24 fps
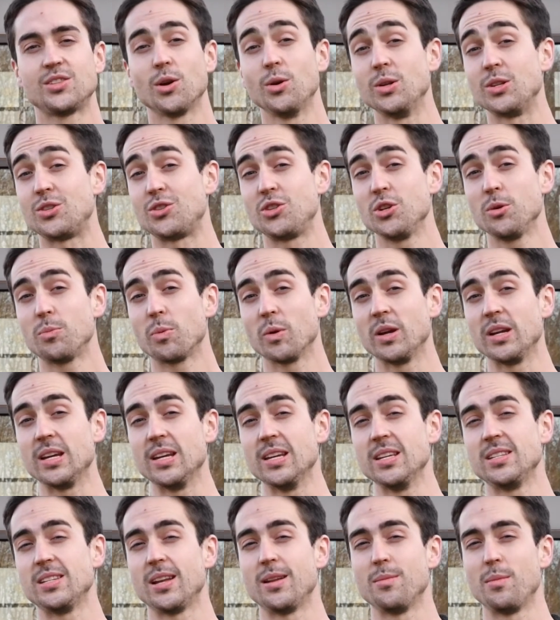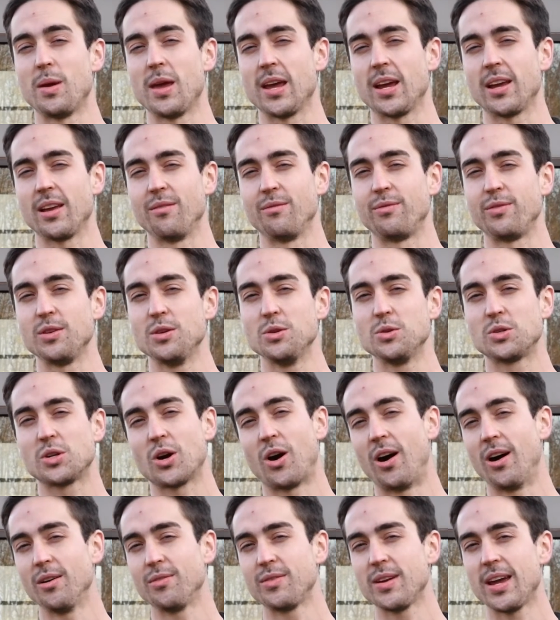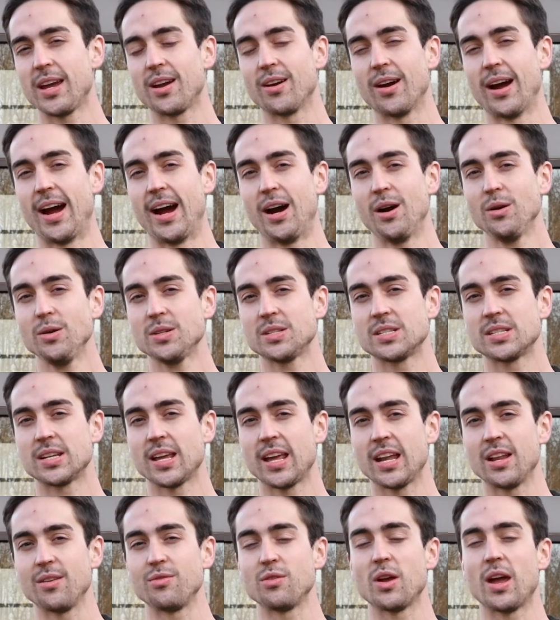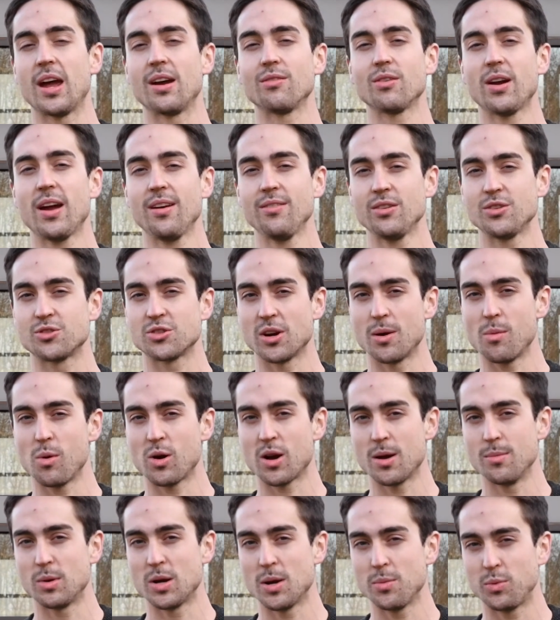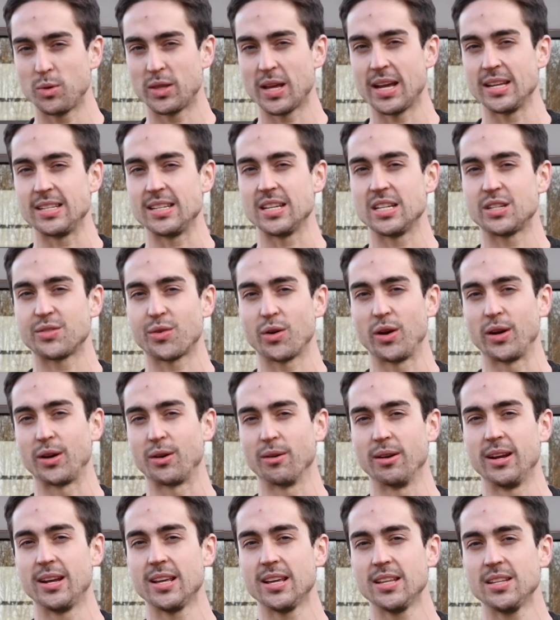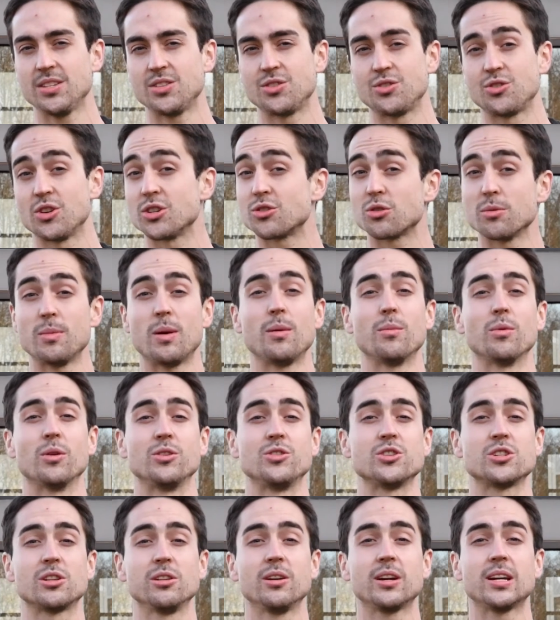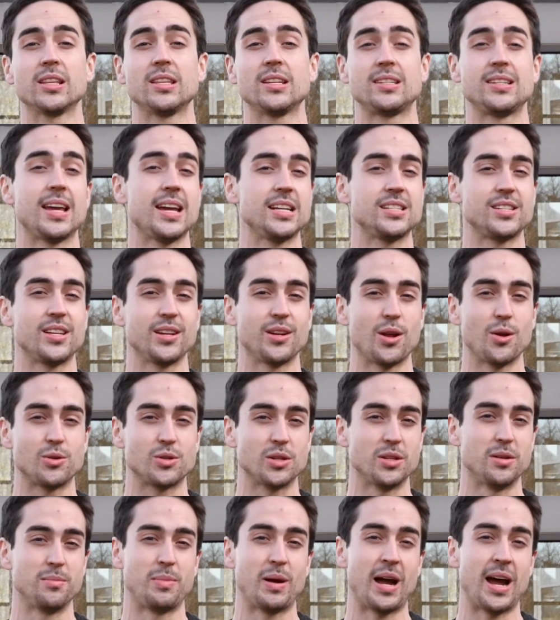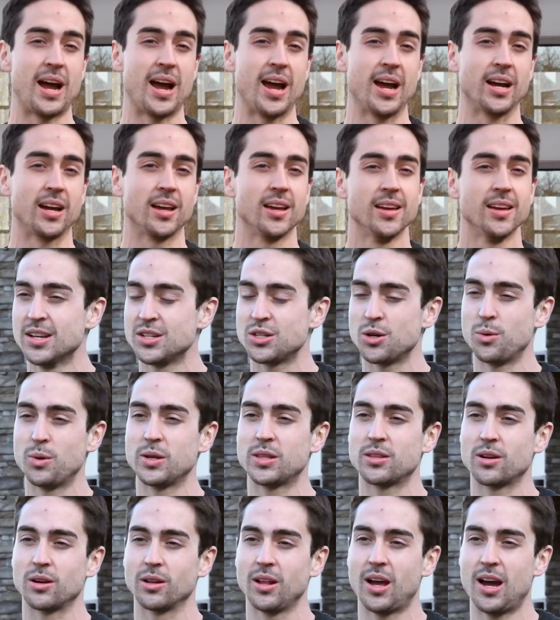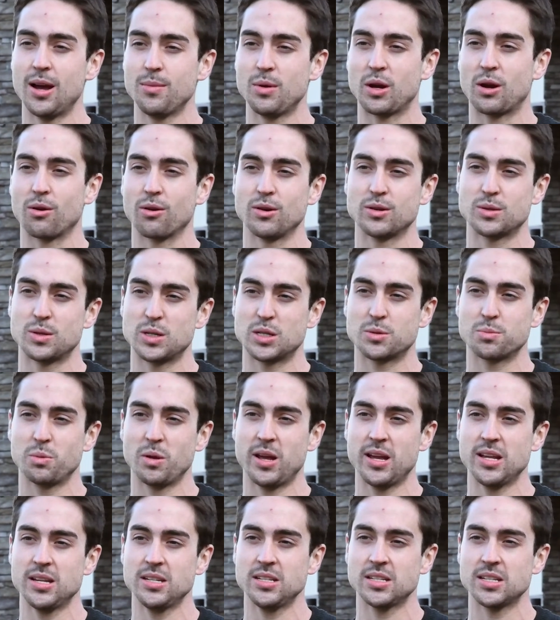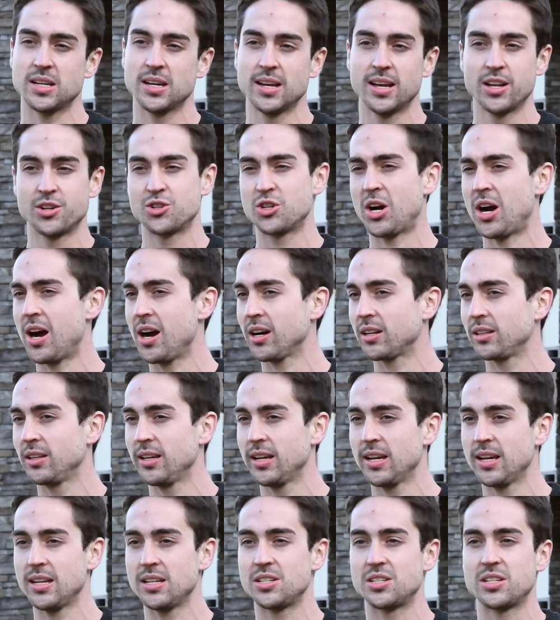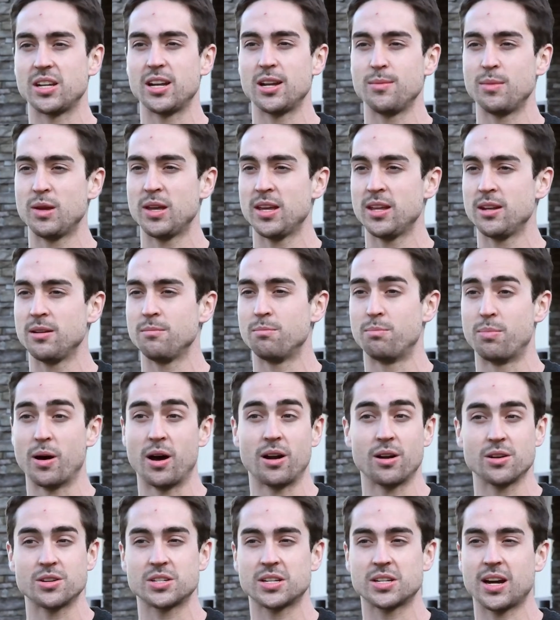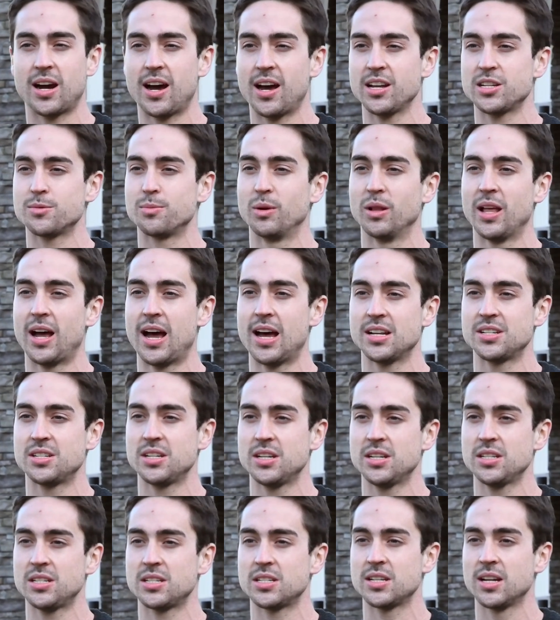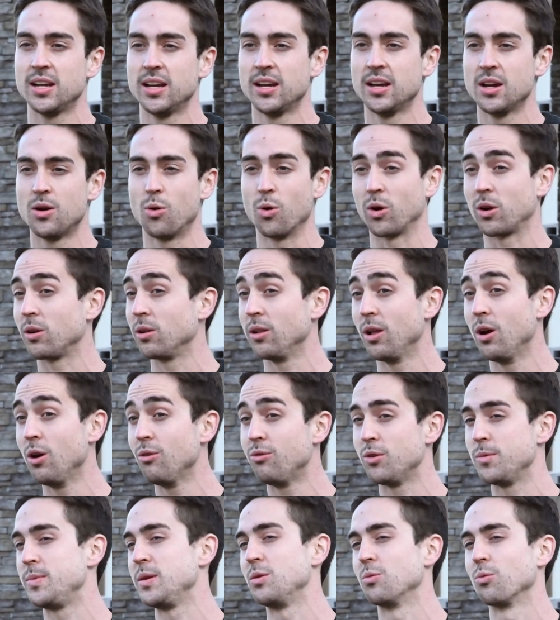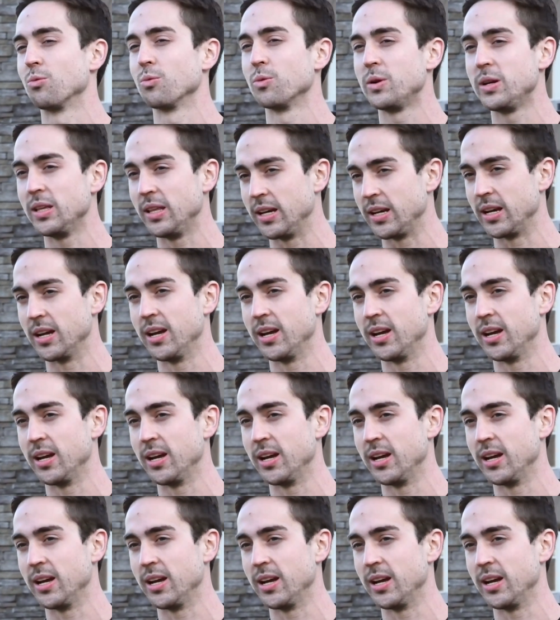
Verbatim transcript: So it's super easy to make infused coffee at your house. And if you're ever having trouble coming up with ideas for ingredients, just remember, just look at the tasting notes on the bag. So with our Lobby Christmas blends, chocolate, cinnamon, butterscotch, molasses, or clove would be really